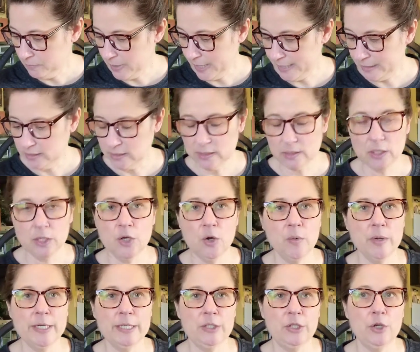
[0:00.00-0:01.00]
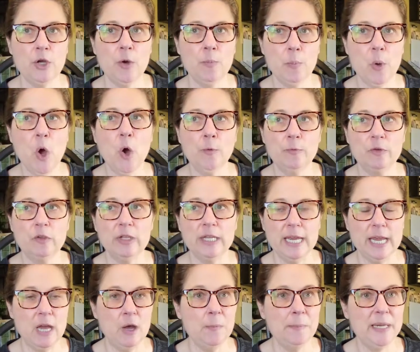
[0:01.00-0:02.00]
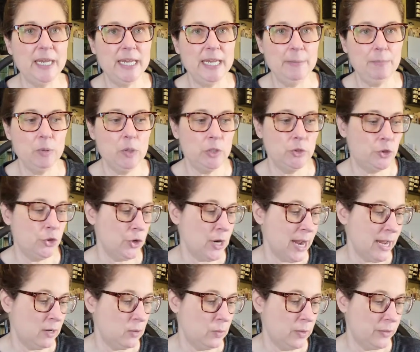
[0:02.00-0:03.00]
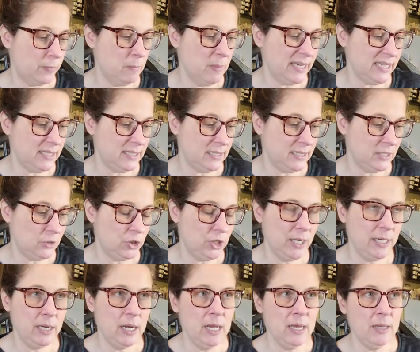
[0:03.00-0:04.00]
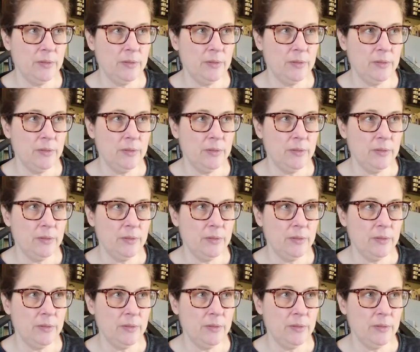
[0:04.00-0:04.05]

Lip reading: It's going to hopefully help me keep on track with my stitching.